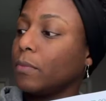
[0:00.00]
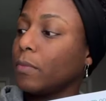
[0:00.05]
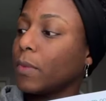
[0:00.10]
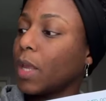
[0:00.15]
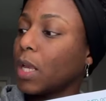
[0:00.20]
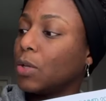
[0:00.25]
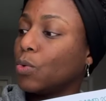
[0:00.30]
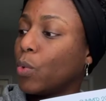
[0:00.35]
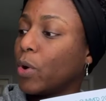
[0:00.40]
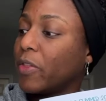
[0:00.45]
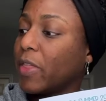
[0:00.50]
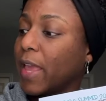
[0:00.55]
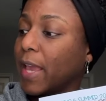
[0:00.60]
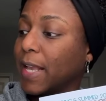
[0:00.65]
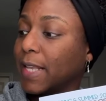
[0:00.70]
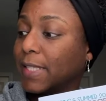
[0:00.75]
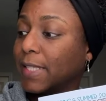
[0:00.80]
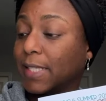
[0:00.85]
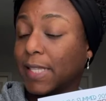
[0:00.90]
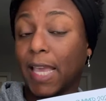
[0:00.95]
where they
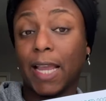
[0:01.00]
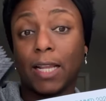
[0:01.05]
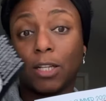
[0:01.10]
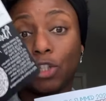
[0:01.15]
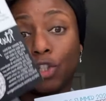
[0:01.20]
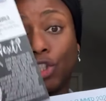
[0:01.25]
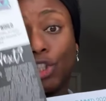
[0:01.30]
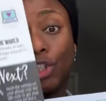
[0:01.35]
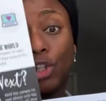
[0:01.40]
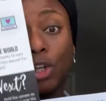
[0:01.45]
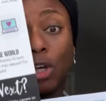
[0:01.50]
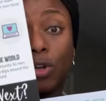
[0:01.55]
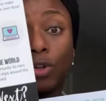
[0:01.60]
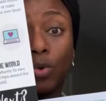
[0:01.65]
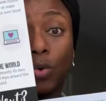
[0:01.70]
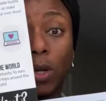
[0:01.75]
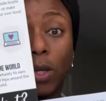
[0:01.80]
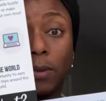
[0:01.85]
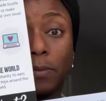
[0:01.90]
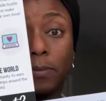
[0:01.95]
can scan to go
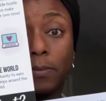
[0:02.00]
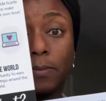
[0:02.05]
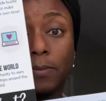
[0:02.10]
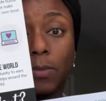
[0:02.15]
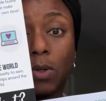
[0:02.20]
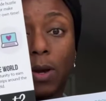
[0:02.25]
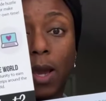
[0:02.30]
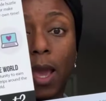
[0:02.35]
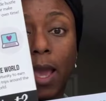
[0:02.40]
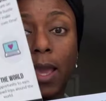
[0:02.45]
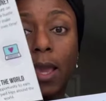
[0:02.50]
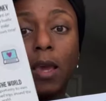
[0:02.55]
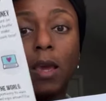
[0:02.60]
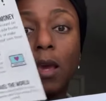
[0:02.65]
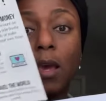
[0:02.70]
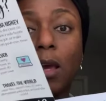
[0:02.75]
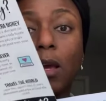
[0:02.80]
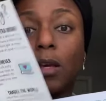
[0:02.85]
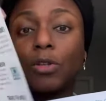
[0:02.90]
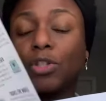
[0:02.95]
join, okay?
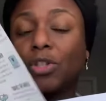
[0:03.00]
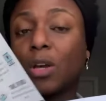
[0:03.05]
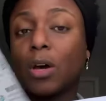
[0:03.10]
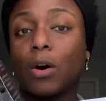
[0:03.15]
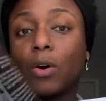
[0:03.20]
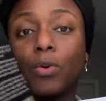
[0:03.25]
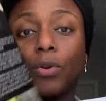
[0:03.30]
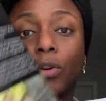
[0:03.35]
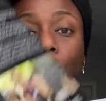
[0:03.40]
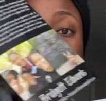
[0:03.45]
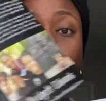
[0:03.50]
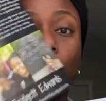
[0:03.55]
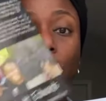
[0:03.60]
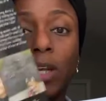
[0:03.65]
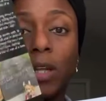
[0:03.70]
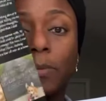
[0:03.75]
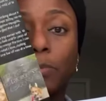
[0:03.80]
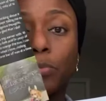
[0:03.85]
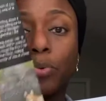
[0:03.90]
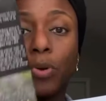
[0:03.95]
So you
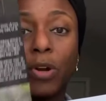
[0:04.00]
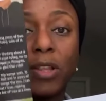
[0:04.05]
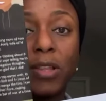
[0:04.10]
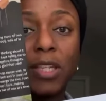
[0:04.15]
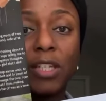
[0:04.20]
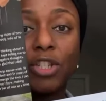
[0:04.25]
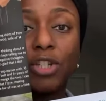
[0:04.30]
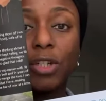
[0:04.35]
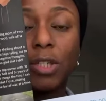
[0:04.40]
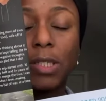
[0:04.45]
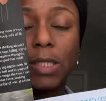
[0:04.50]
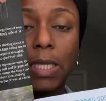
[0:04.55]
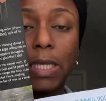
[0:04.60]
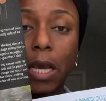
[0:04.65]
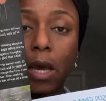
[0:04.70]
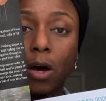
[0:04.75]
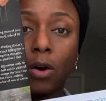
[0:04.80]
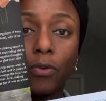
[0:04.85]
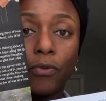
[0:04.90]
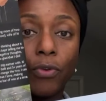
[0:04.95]
can print this
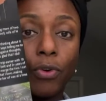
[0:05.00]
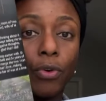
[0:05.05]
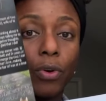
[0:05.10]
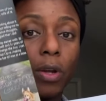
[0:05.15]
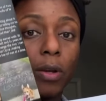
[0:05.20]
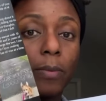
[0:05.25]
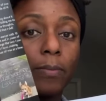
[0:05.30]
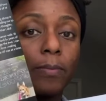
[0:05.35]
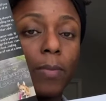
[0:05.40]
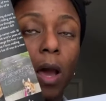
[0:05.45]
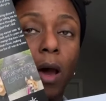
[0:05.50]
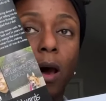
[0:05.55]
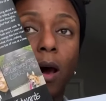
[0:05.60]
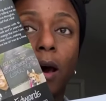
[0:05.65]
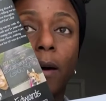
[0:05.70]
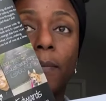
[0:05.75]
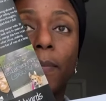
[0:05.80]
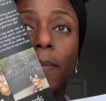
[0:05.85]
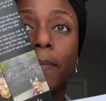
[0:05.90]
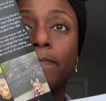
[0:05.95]
yourself. You can
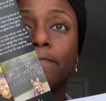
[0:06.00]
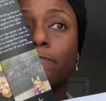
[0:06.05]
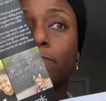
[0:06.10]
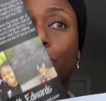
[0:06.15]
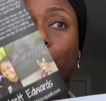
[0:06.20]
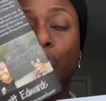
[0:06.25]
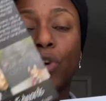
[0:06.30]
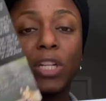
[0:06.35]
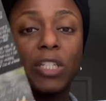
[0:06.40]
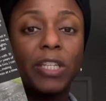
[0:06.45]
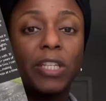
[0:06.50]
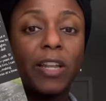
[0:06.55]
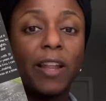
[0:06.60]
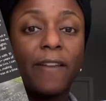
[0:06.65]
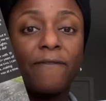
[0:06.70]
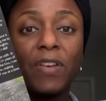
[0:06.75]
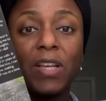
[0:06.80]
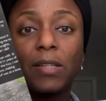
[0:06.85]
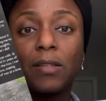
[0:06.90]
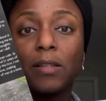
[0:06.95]
print it
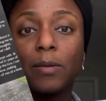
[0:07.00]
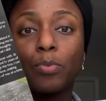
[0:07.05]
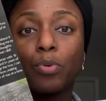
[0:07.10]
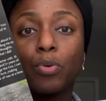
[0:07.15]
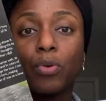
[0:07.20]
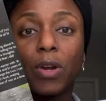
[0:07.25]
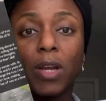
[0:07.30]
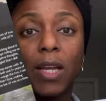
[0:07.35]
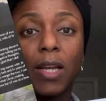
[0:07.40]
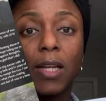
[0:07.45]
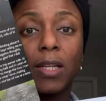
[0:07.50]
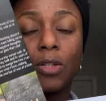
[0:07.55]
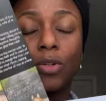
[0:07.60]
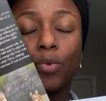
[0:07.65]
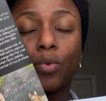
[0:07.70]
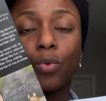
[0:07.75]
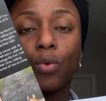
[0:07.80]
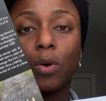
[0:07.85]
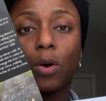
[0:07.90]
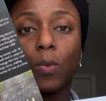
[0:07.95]
at Vistaprint
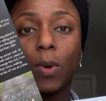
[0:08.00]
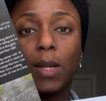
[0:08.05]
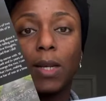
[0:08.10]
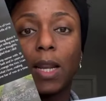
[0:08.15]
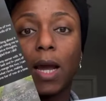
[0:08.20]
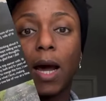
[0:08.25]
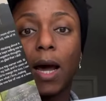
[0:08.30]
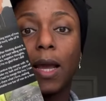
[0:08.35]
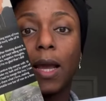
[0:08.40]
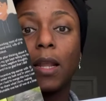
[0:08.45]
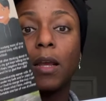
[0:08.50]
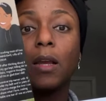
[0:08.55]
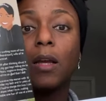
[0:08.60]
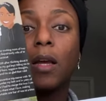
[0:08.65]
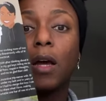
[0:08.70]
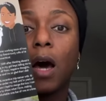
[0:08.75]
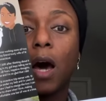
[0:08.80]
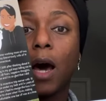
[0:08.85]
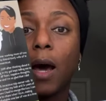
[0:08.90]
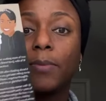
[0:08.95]
or whatnot.
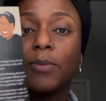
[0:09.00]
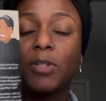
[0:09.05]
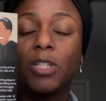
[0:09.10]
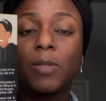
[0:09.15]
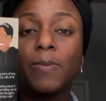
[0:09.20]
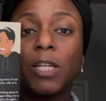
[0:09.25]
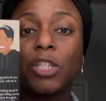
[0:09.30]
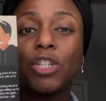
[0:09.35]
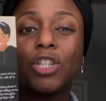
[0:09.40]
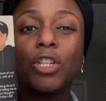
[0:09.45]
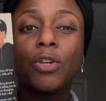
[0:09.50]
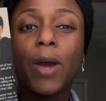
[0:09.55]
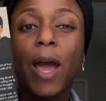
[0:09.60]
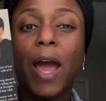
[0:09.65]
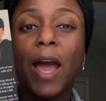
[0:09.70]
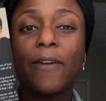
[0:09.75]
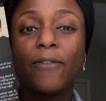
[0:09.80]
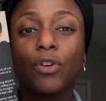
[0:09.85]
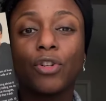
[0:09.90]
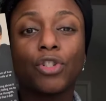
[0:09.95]
Just make sure you
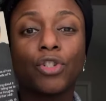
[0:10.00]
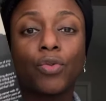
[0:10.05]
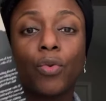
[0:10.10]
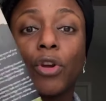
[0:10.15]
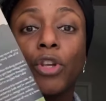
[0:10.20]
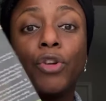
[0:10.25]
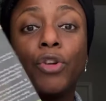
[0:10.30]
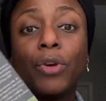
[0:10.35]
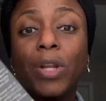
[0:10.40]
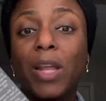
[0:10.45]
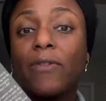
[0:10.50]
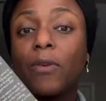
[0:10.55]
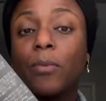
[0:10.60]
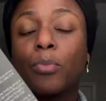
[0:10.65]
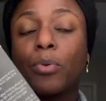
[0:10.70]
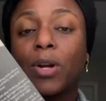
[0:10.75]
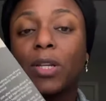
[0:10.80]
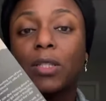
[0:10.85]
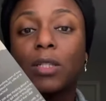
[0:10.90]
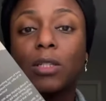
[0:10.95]
have your story. You can even
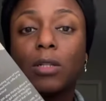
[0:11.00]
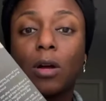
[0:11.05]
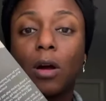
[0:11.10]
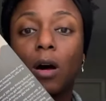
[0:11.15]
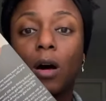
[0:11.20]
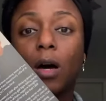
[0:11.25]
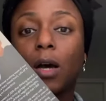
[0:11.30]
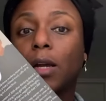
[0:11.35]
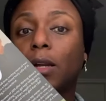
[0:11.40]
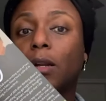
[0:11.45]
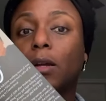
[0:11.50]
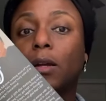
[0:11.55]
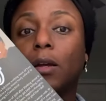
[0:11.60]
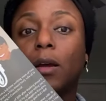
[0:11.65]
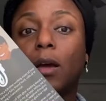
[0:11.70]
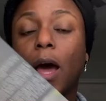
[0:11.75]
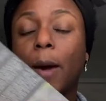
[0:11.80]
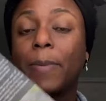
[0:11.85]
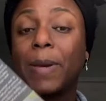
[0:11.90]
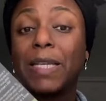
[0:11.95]
print it on
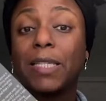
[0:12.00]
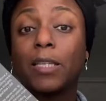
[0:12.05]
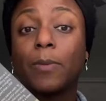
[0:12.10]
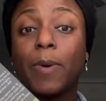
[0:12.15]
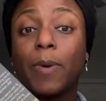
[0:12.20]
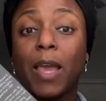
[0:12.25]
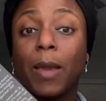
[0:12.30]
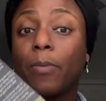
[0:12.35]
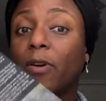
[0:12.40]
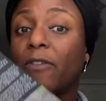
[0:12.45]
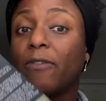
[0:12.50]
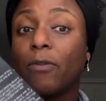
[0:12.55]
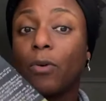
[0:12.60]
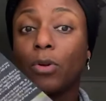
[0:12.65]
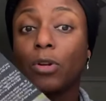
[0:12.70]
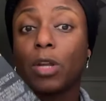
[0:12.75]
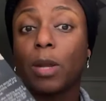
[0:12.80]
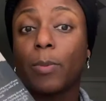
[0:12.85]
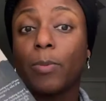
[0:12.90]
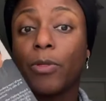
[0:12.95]
a piece of paper,
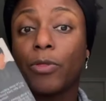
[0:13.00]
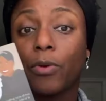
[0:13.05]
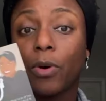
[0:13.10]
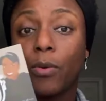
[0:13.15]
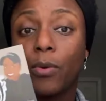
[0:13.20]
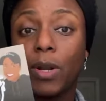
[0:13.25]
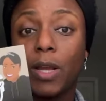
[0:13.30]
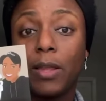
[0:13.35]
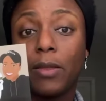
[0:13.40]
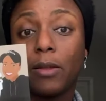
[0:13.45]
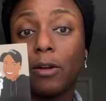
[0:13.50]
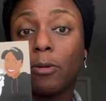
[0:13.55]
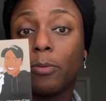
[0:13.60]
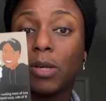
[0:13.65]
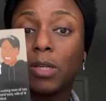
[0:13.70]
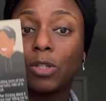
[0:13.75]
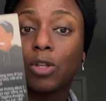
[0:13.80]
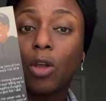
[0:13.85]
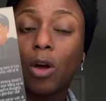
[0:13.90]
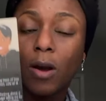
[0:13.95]
fold it up and throw it in there, but
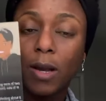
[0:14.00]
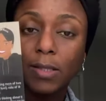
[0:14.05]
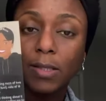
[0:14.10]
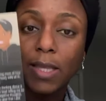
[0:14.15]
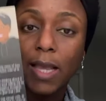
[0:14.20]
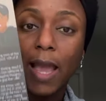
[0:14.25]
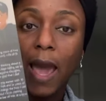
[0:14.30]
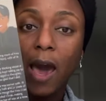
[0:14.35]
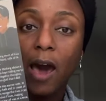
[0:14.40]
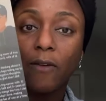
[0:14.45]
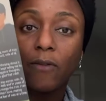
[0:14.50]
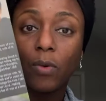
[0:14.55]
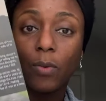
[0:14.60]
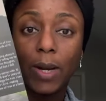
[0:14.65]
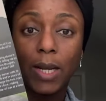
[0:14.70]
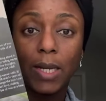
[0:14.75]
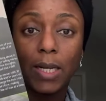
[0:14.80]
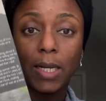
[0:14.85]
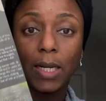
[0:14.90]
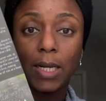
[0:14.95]
as long as they have a
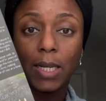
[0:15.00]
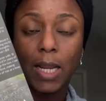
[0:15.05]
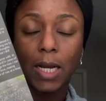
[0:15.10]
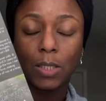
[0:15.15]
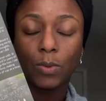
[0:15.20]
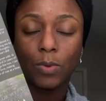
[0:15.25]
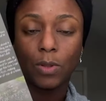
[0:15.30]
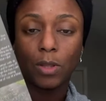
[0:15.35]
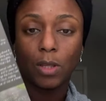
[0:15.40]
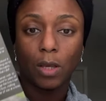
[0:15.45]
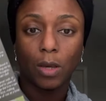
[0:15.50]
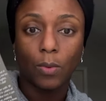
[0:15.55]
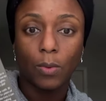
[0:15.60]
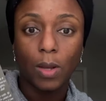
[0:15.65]
way to connect with you.